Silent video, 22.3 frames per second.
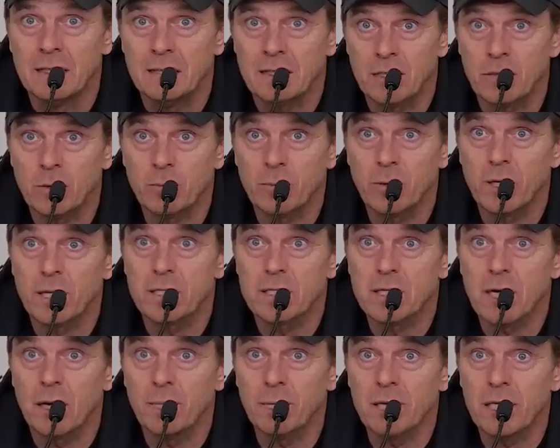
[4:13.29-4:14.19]
that the
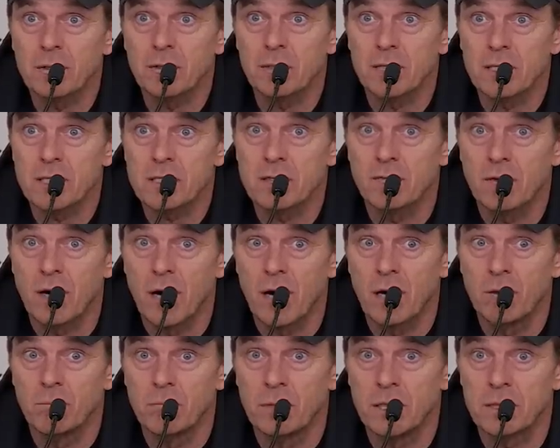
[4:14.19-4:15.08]
players coming into this
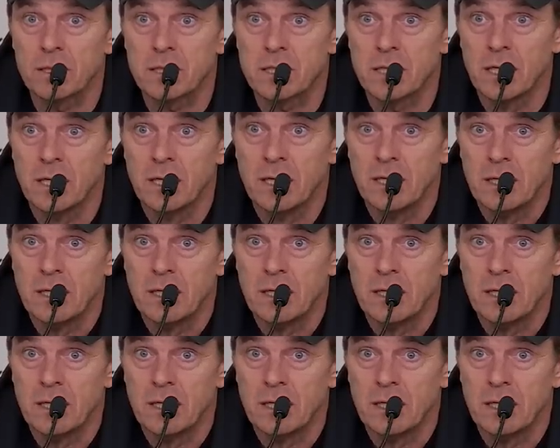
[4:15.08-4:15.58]
environment